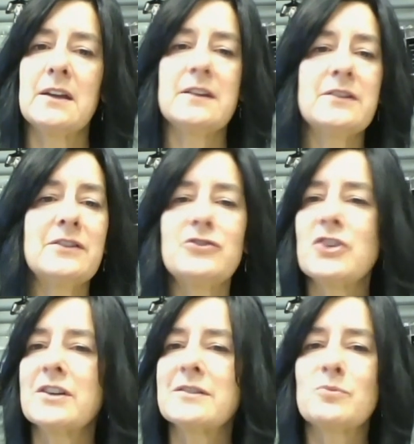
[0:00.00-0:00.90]
this is
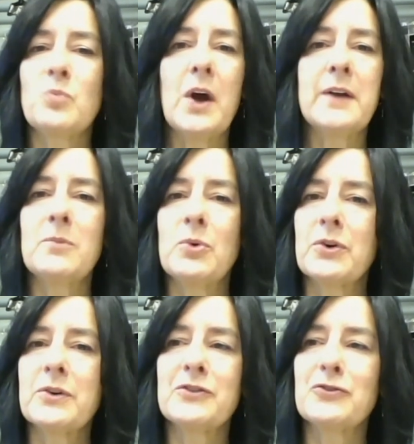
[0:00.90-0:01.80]
just one
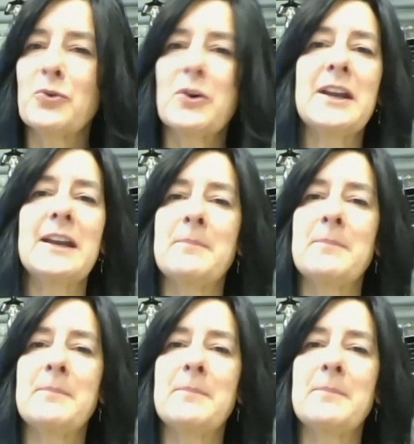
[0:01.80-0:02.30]
more story in